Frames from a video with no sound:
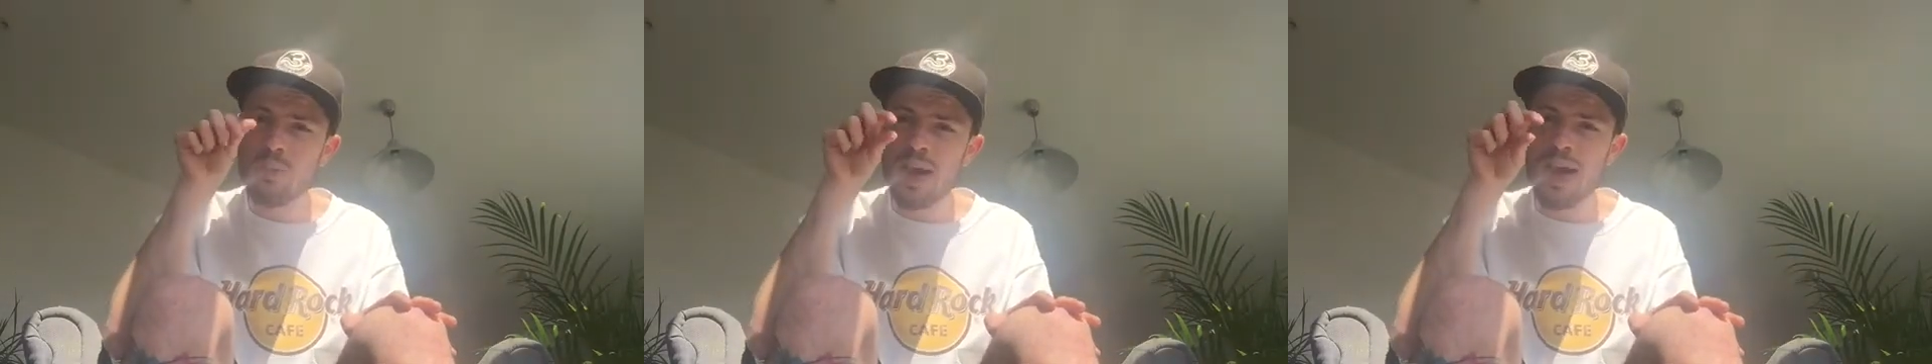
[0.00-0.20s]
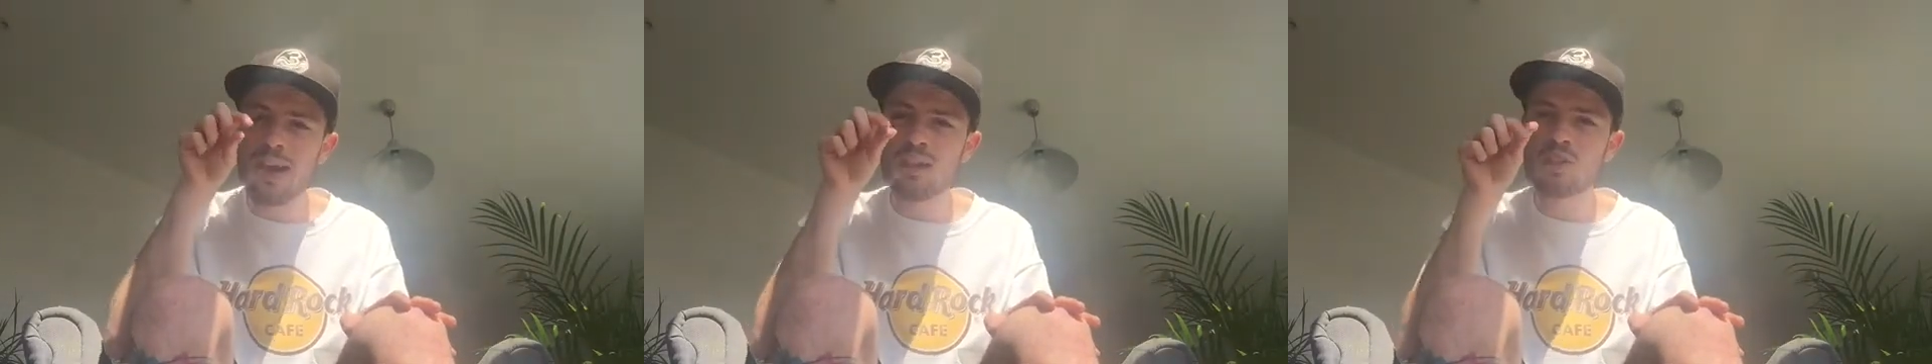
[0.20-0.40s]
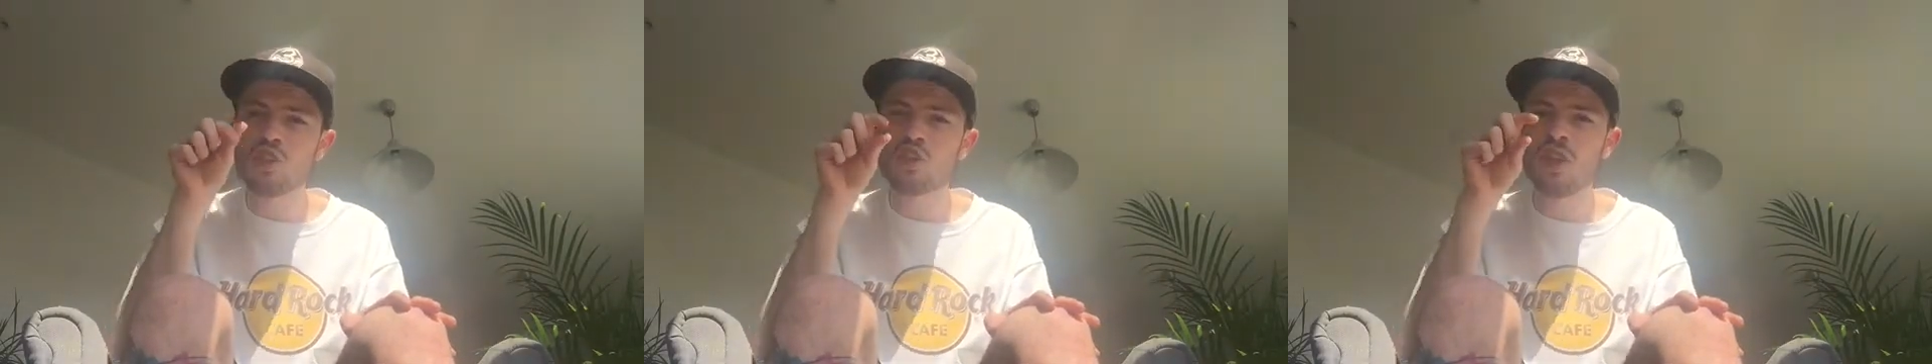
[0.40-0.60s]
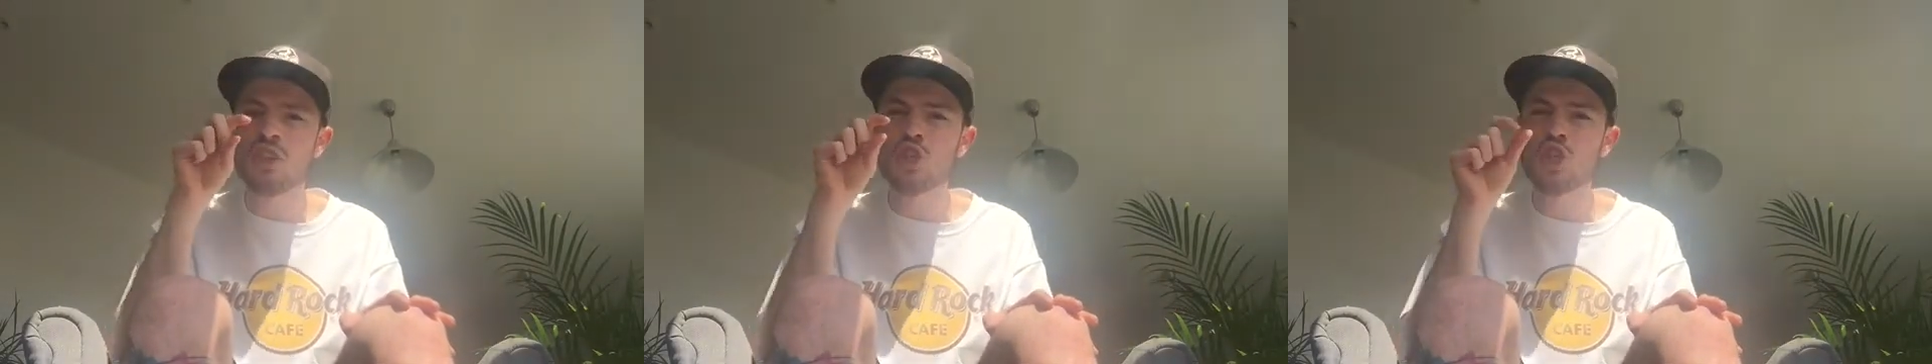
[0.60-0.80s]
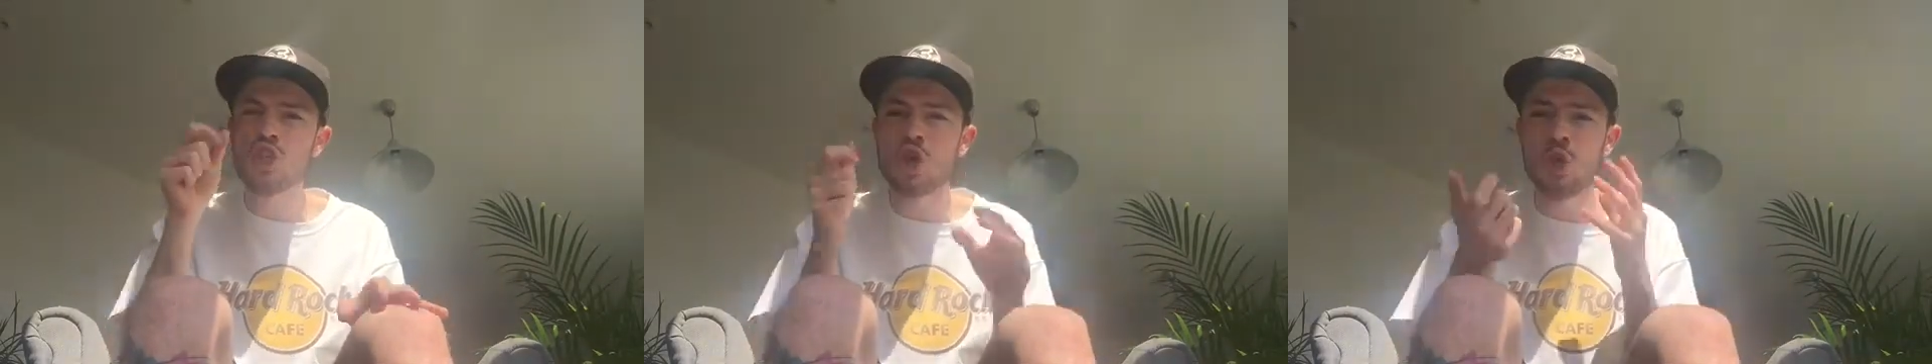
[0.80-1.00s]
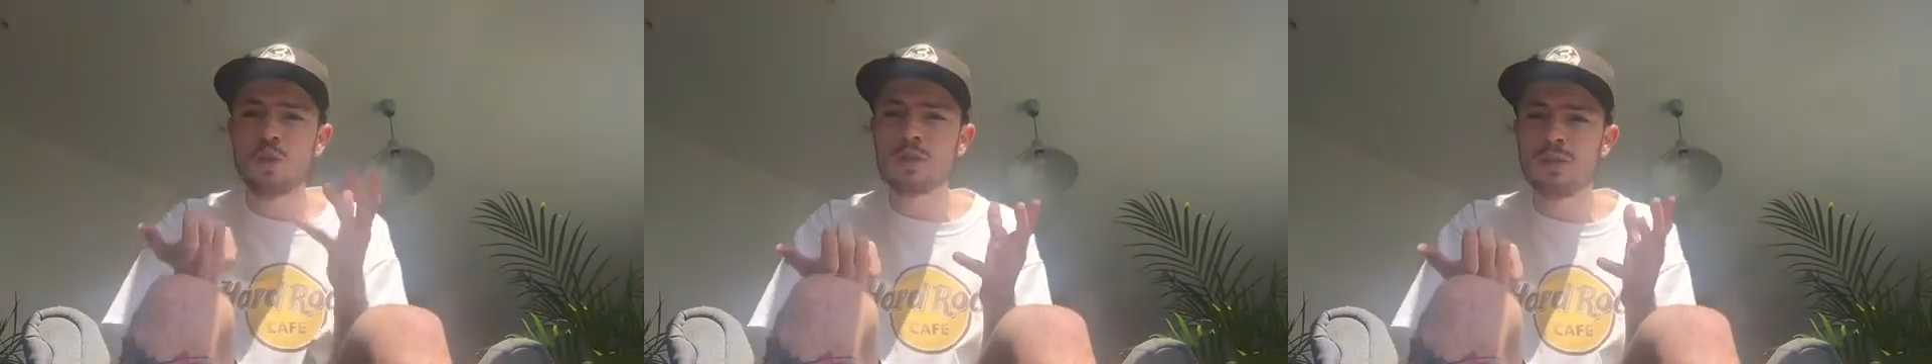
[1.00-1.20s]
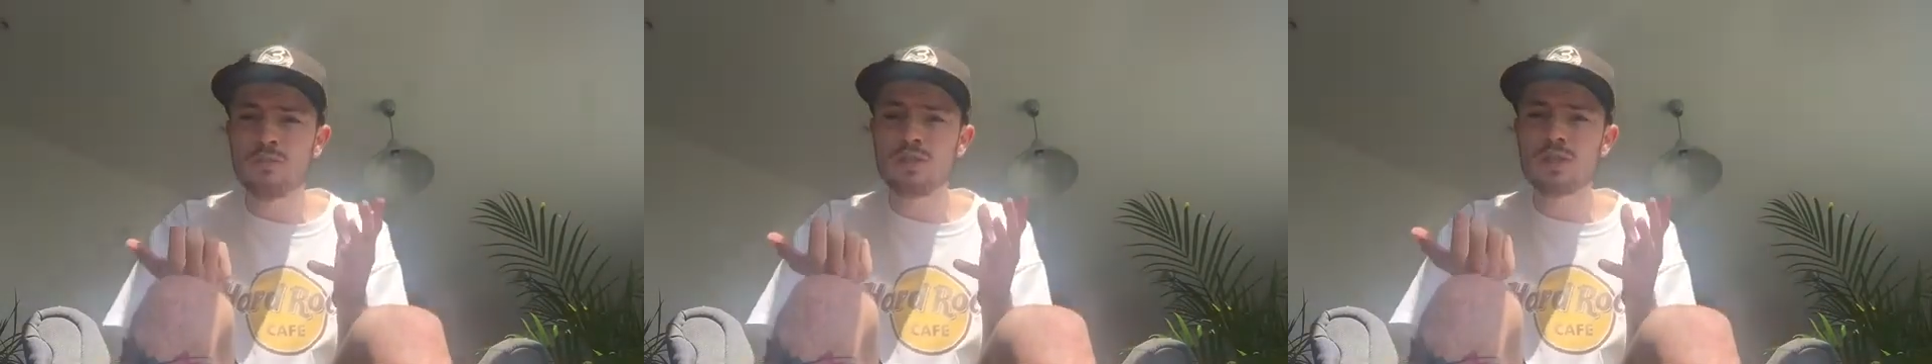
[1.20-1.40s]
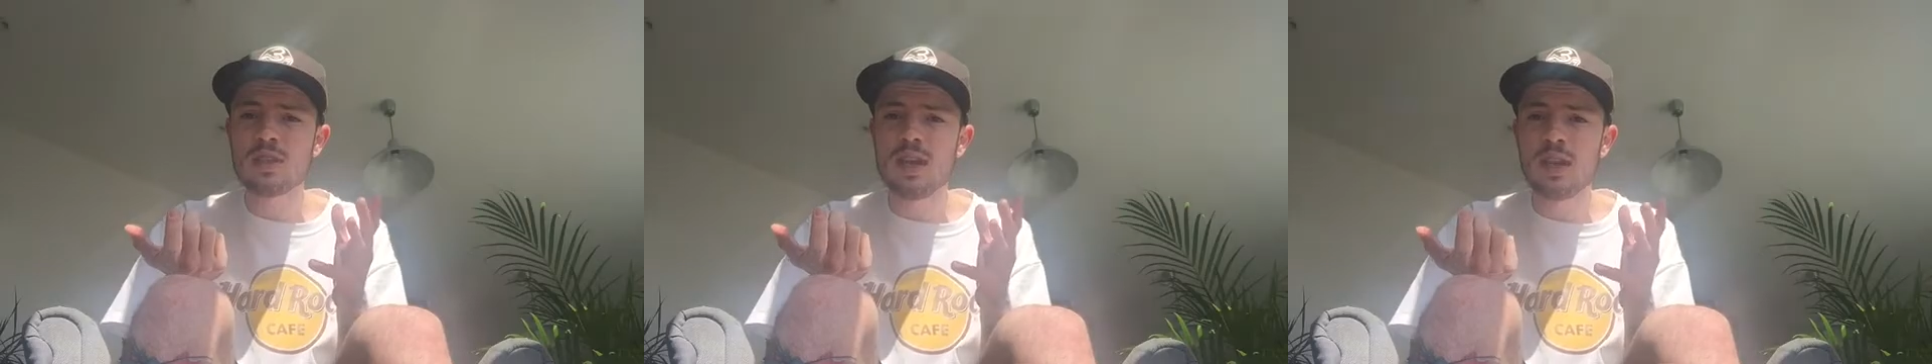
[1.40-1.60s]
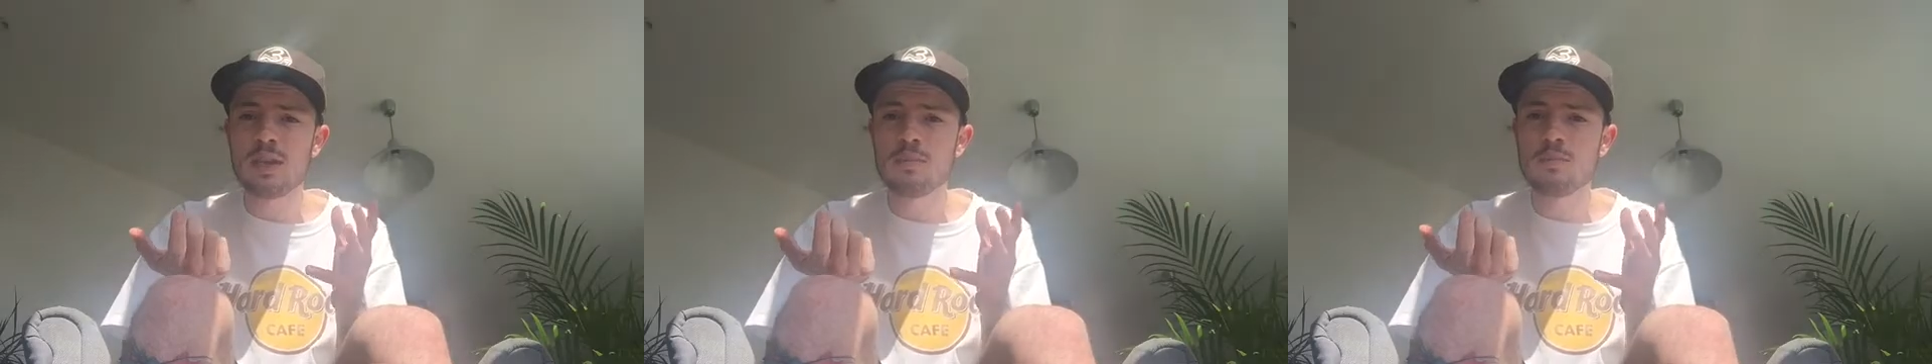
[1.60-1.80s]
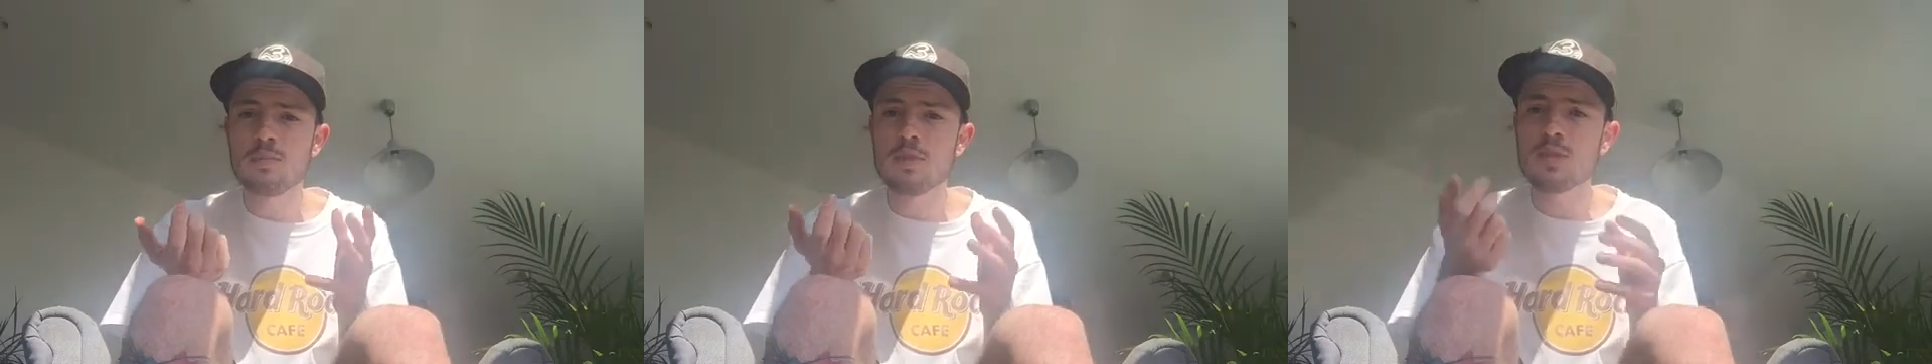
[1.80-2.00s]
back to try and show different
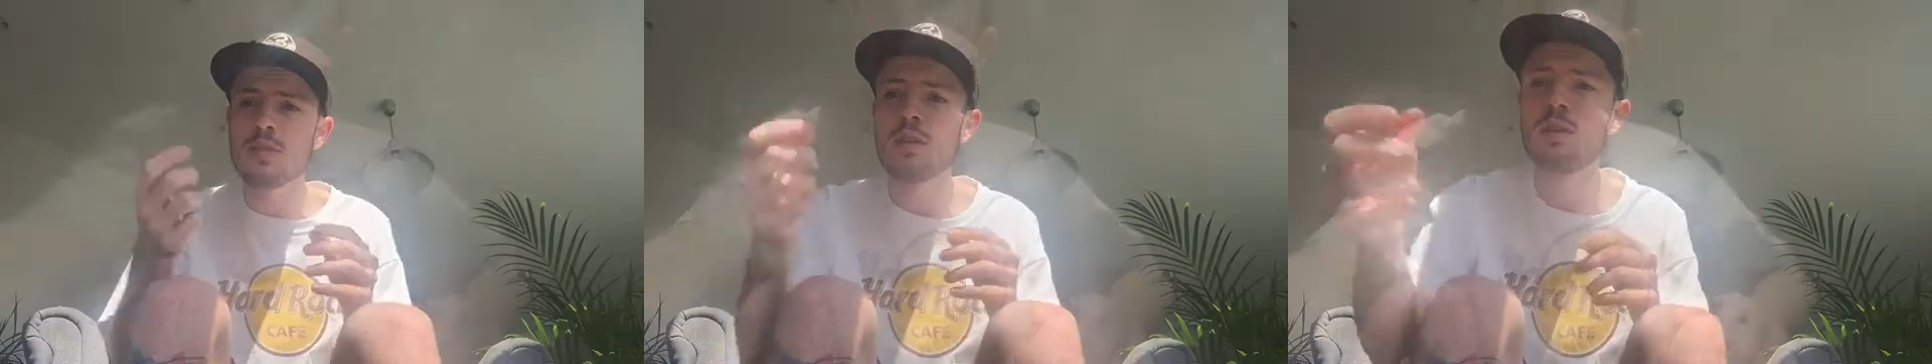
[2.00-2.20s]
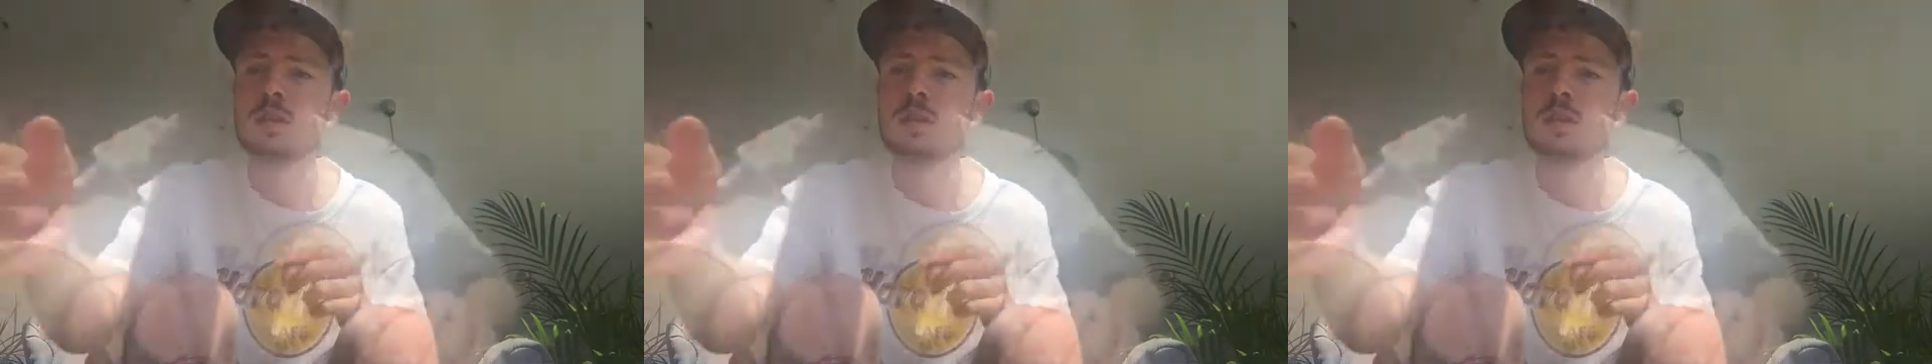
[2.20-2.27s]
times.